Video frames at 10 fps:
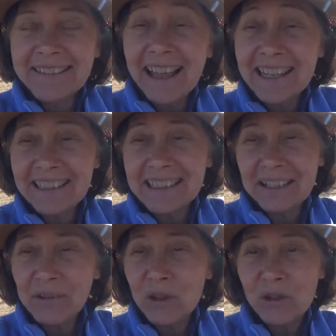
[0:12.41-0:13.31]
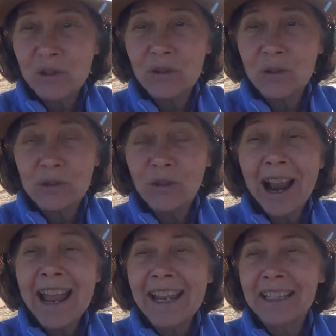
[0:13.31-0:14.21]
like the Devil's
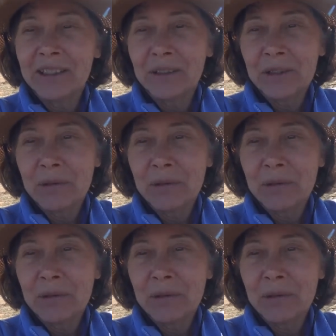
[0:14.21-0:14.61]
Triangle,